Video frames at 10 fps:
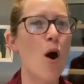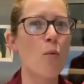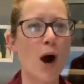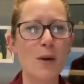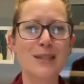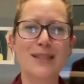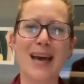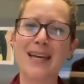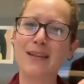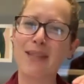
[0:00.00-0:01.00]
What I would
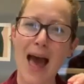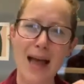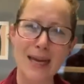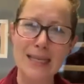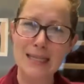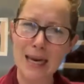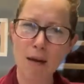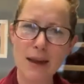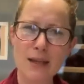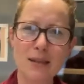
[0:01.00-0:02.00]
say is if they're LED
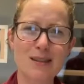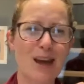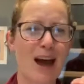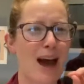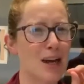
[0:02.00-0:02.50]
lights,